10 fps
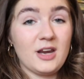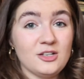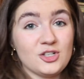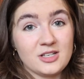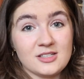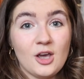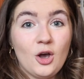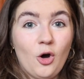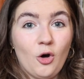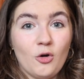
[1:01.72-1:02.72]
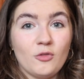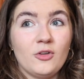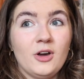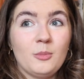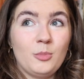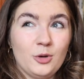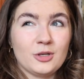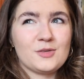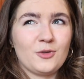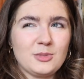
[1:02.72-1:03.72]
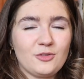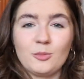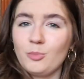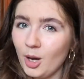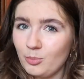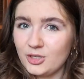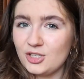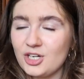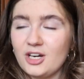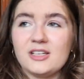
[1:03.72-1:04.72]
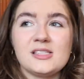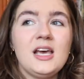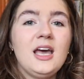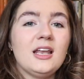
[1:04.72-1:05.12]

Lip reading: ranges of books from different publishers.